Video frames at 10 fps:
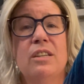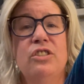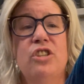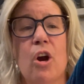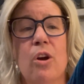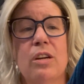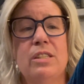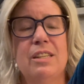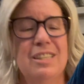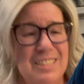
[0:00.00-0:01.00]
dark.
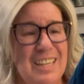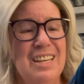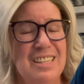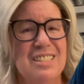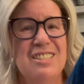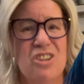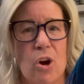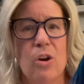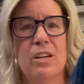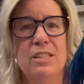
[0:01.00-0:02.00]
This is
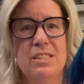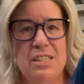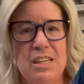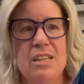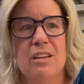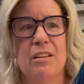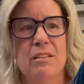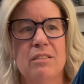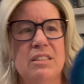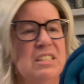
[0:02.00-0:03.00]
dark teal.
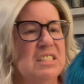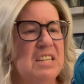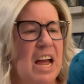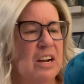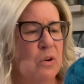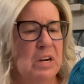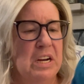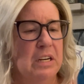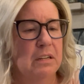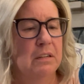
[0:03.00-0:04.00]
This is not
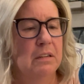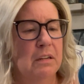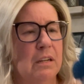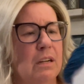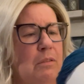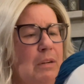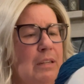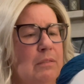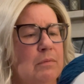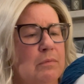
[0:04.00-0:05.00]
green. Oh
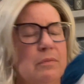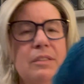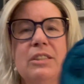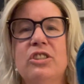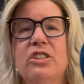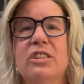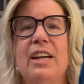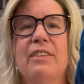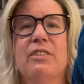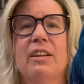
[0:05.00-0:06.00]
well, she's
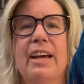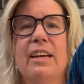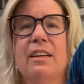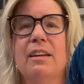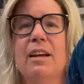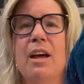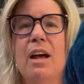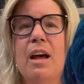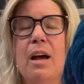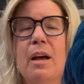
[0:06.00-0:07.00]
gonna have to like it.
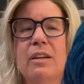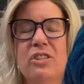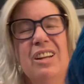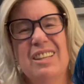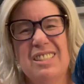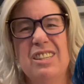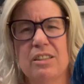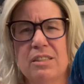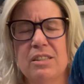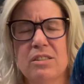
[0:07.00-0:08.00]
She likes teal.
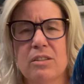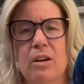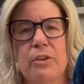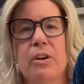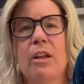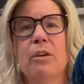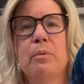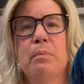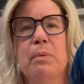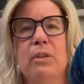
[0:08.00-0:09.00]
Teal's her other color.
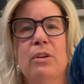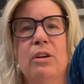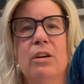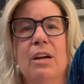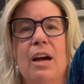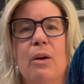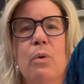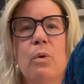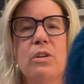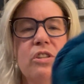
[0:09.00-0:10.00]
But look how
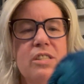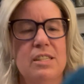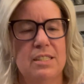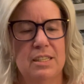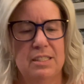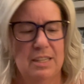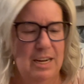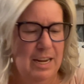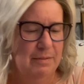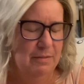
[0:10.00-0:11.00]
gorgeous this is.
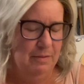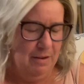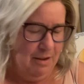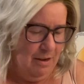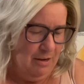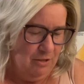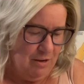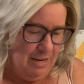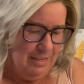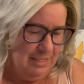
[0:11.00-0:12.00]
I'm
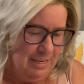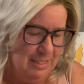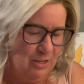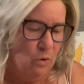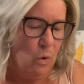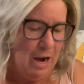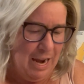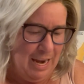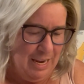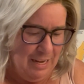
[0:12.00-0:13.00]
trying to, it's gray.